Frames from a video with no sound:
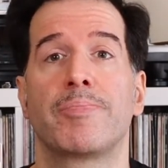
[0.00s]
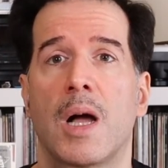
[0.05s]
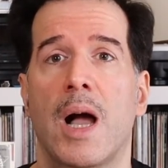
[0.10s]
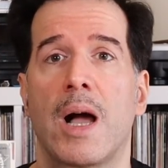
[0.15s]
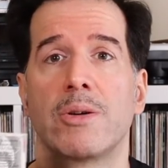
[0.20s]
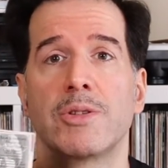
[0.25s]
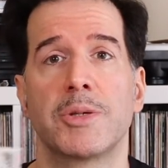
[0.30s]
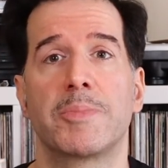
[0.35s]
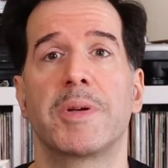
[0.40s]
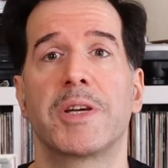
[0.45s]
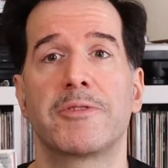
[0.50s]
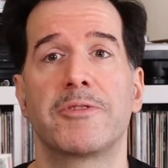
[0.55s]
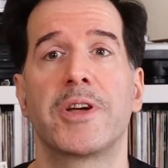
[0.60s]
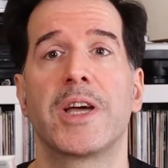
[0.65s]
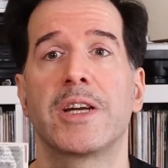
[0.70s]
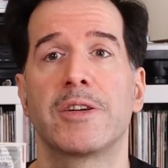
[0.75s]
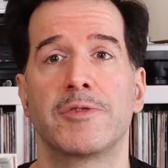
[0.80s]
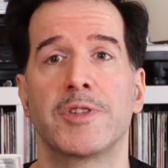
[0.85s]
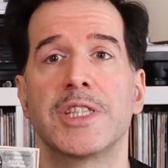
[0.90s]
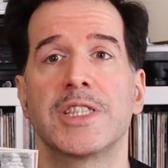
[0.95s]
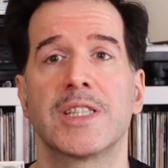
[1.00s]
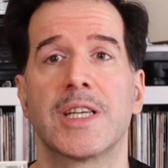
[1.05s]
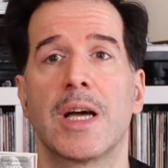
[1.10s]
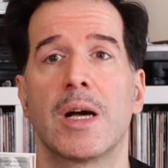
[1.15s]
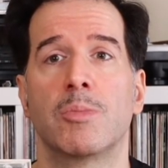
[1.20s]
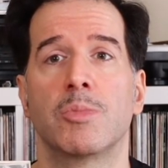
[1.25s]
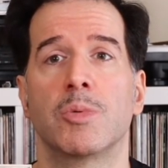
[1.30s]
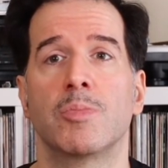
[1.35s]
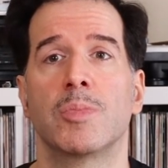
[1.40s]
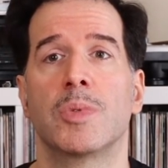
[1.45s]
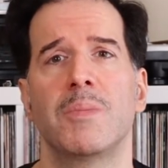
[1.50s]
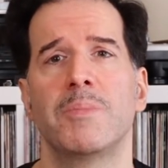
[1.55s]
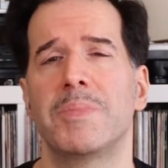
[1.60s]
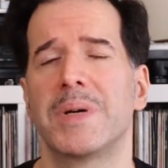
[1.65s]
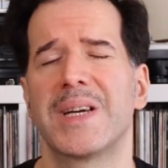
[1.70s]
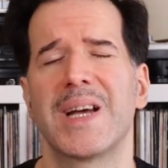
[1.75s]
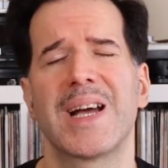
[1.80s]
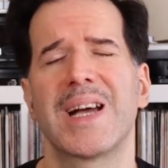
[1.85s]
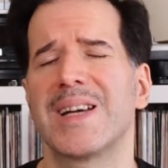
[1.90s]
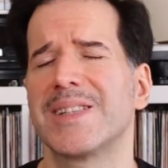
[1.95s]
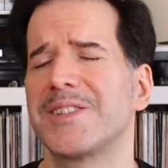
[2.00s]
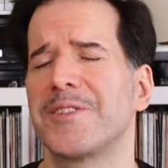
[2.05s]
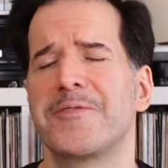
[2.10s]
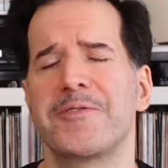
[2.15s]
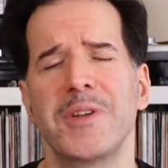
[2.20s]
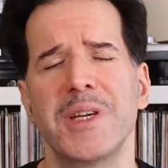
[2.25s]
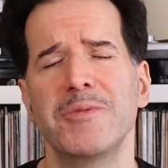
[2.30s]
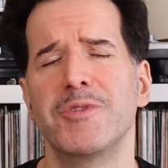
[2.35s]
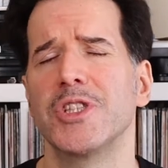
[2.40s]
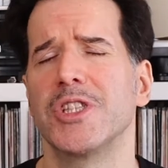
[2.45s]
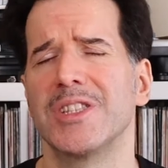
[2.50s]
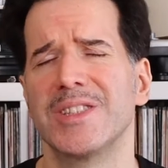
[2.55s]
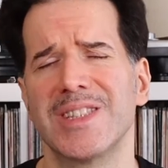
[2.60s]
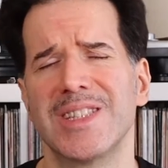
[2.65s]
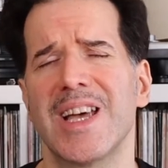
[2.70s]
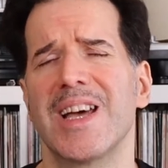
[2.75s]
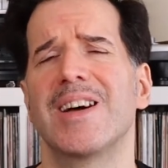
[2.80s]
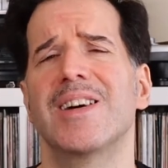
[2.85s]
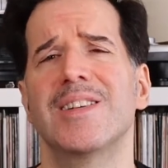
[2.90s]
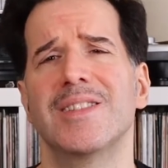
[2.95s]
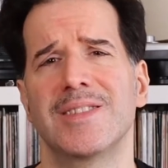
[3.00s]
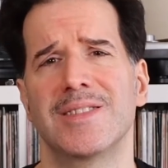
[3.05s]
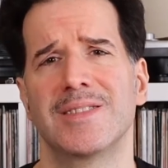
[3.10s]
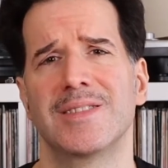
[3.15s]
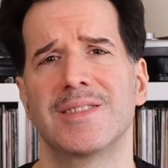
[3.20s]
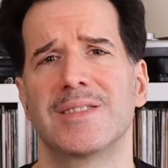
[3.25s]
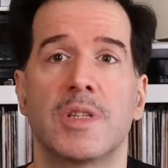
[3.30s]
I was a big fan of this album. But I got the fever to tell.